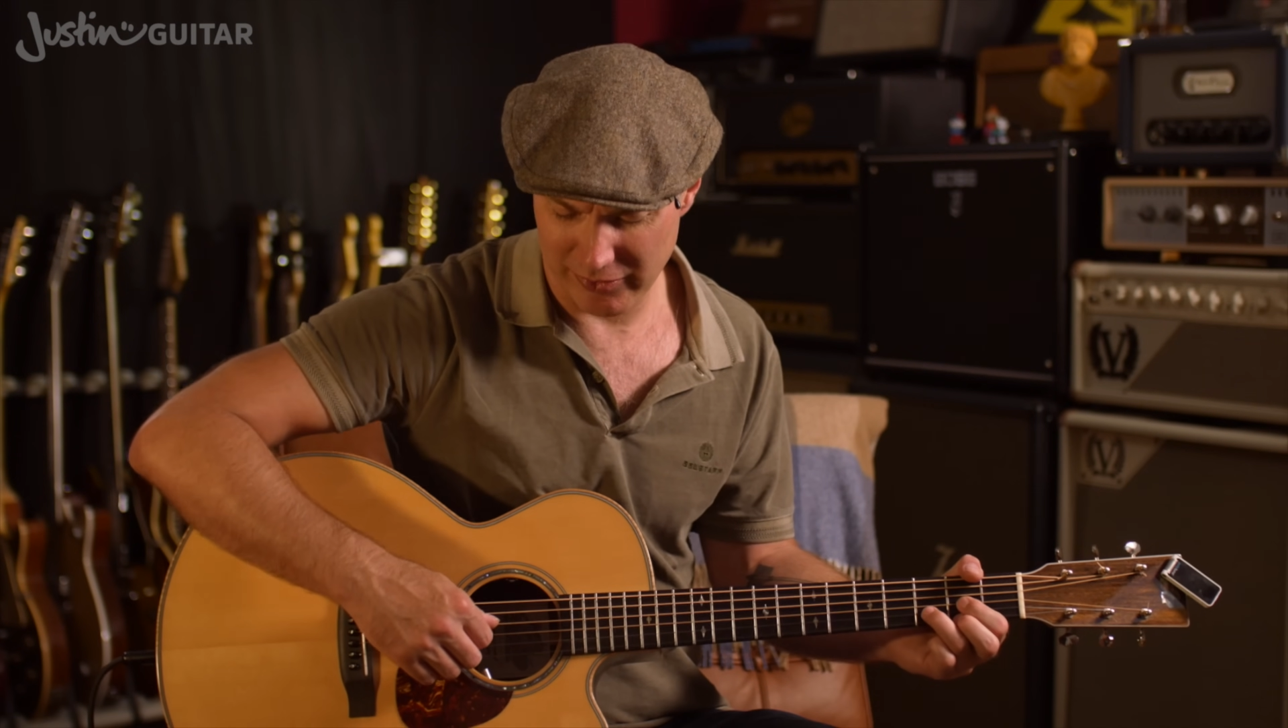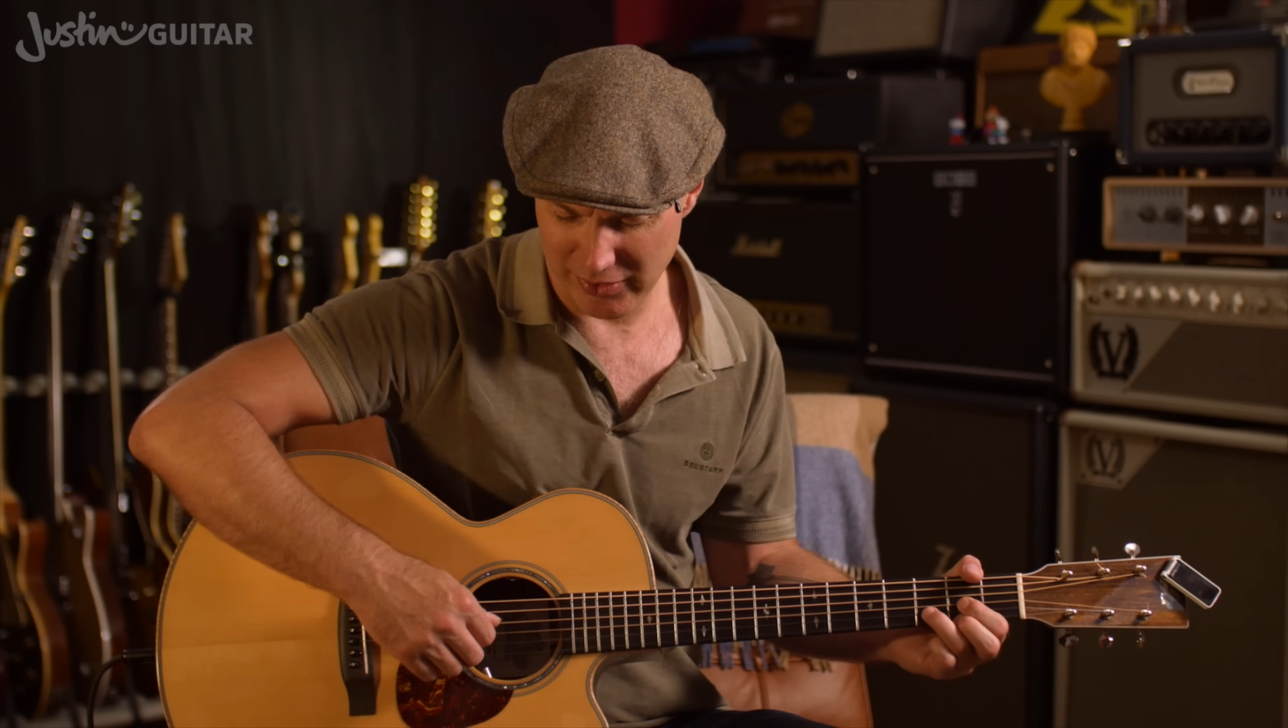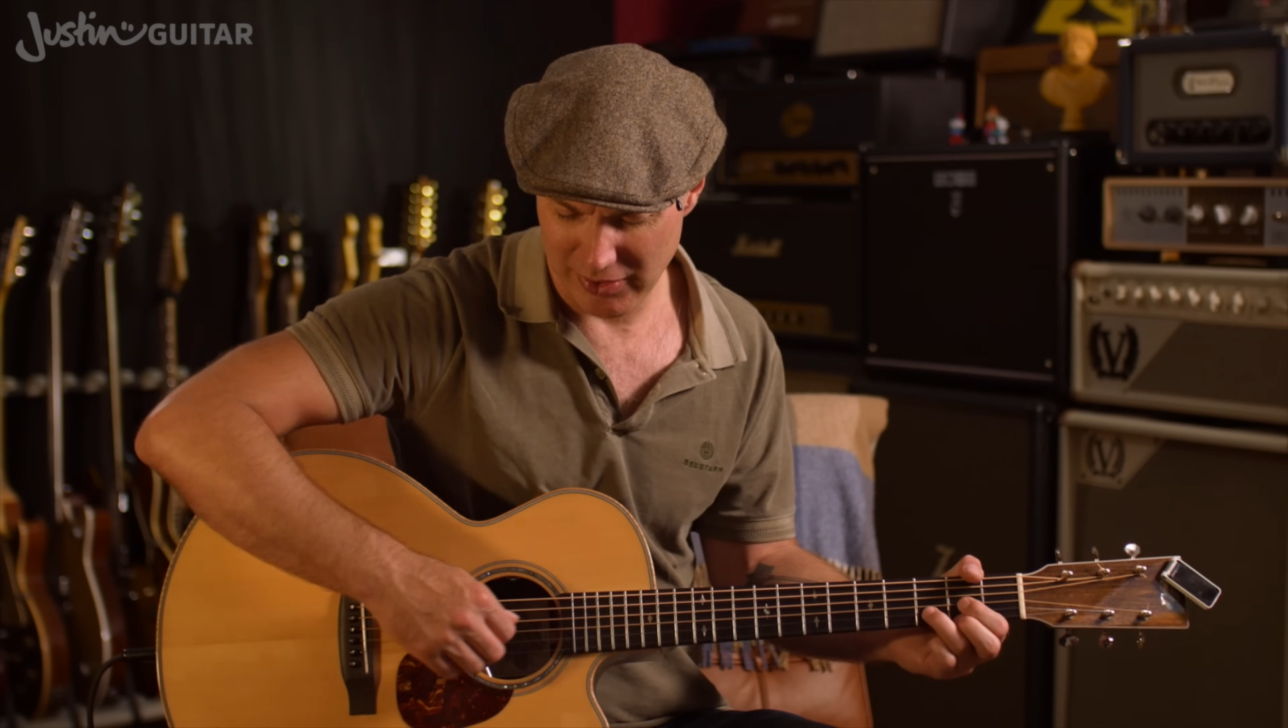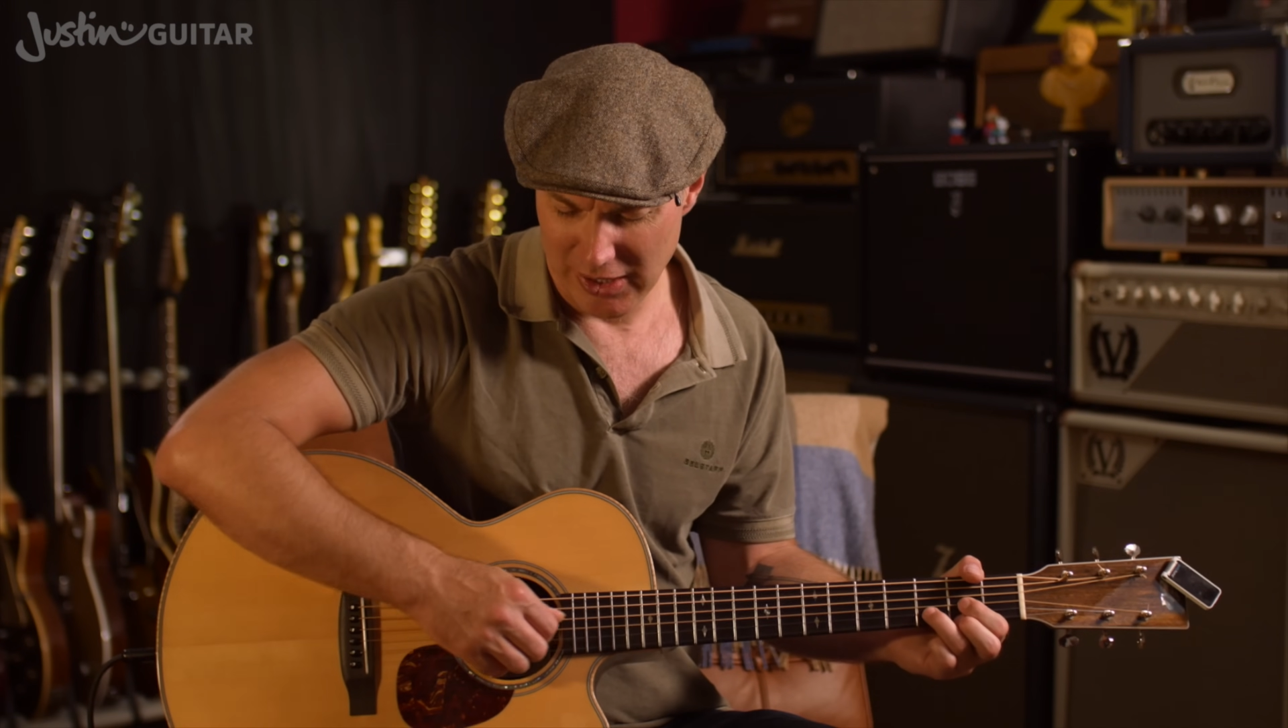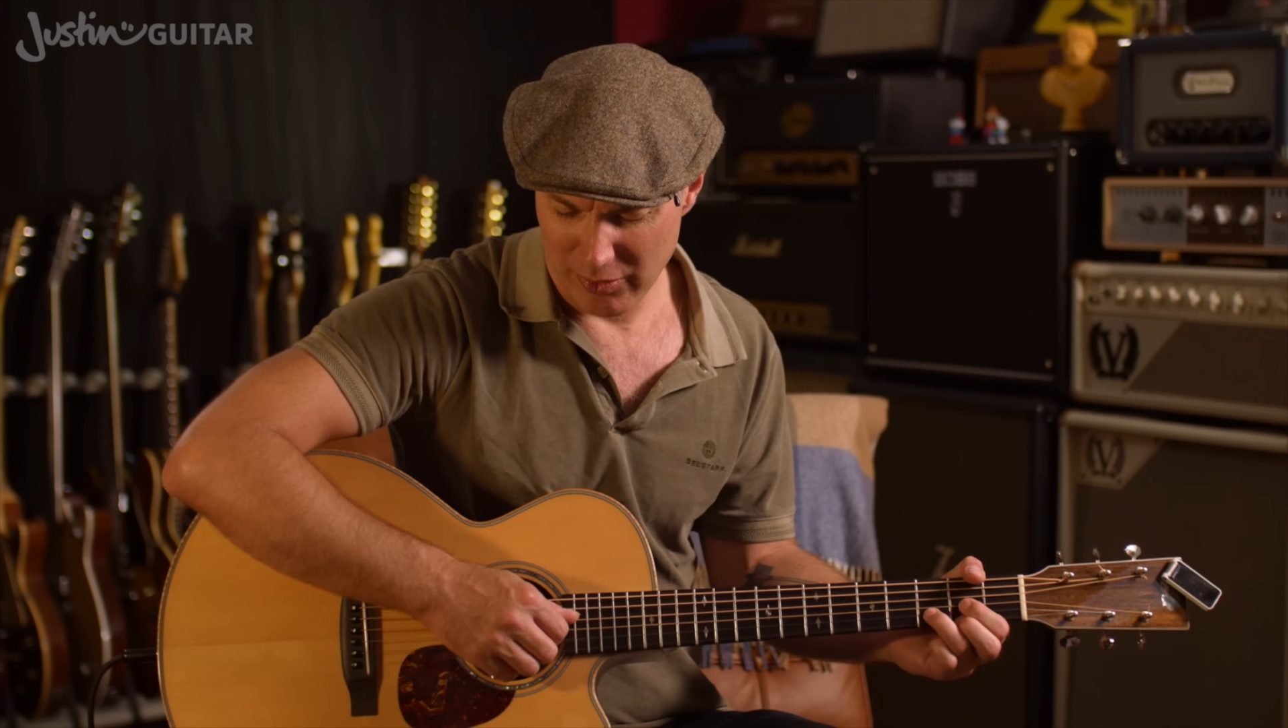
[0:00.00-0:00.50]
If
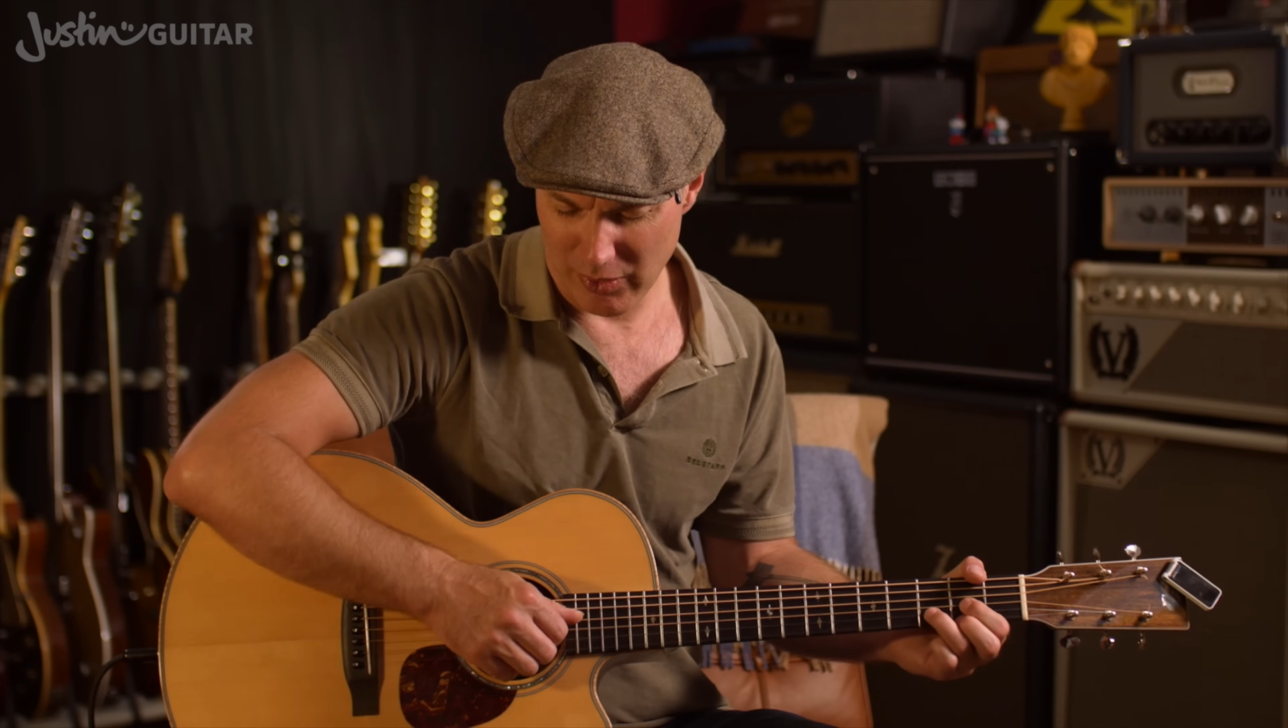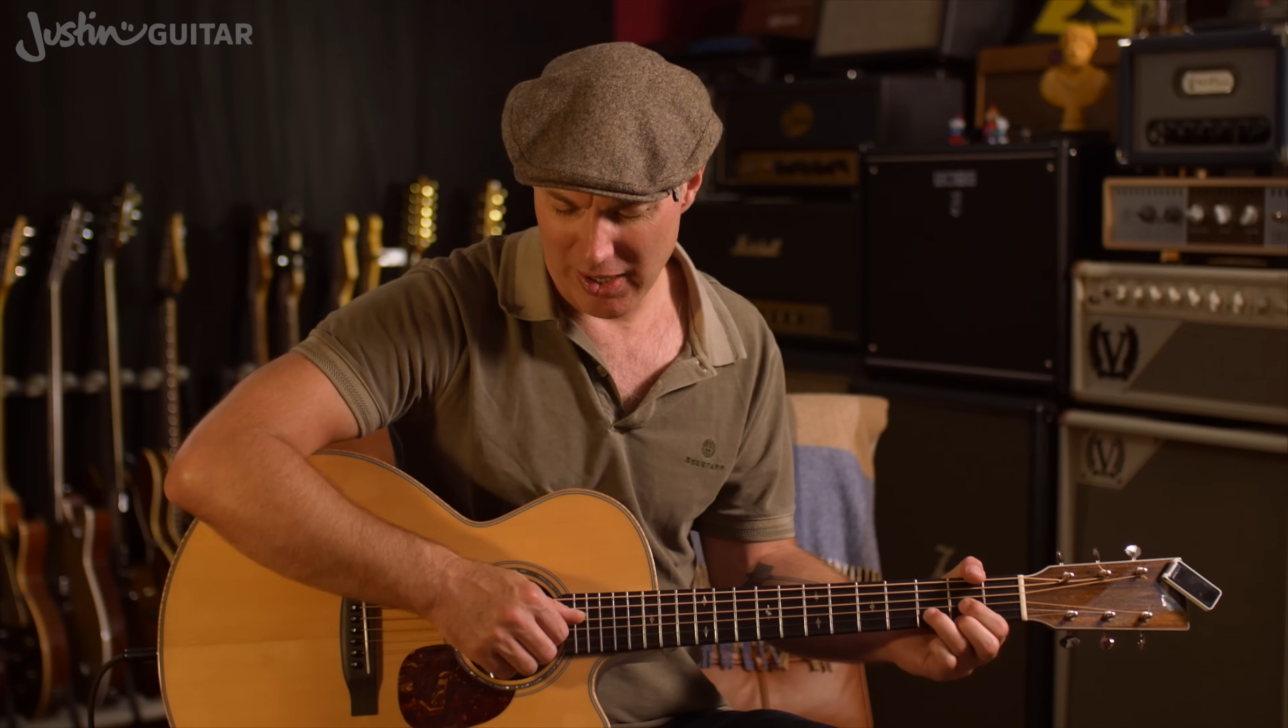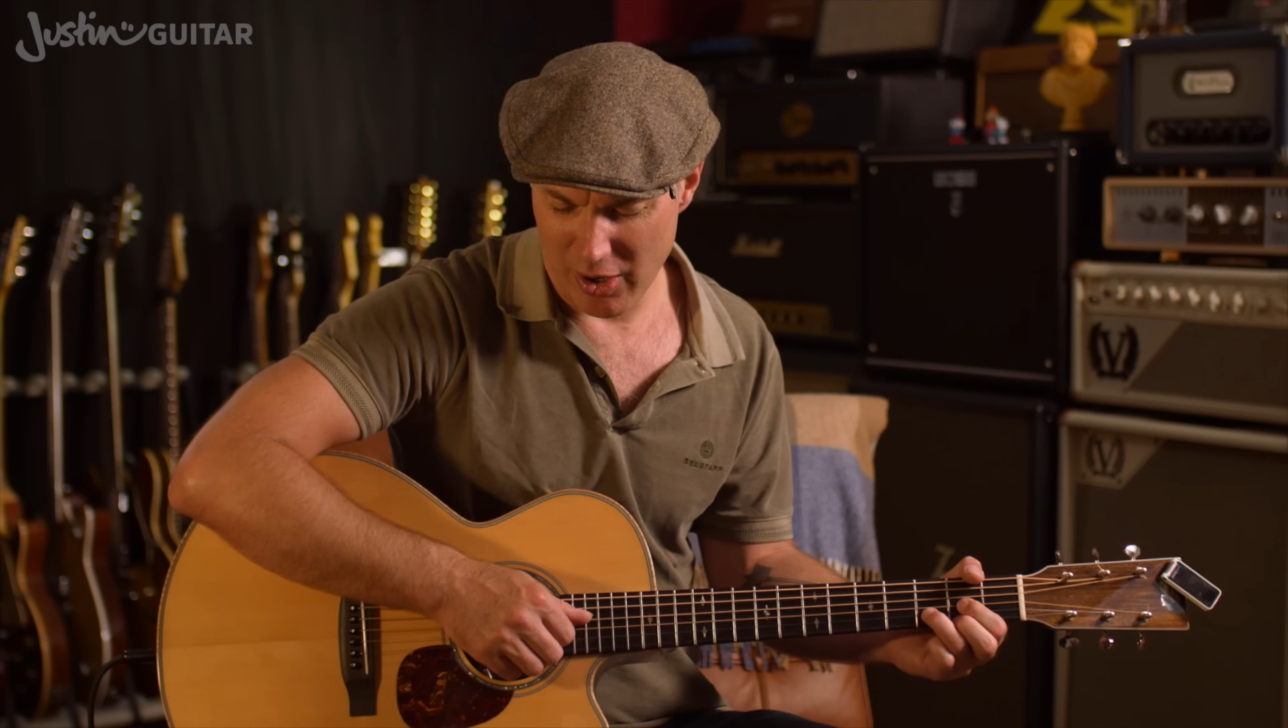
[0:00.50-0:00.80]
you right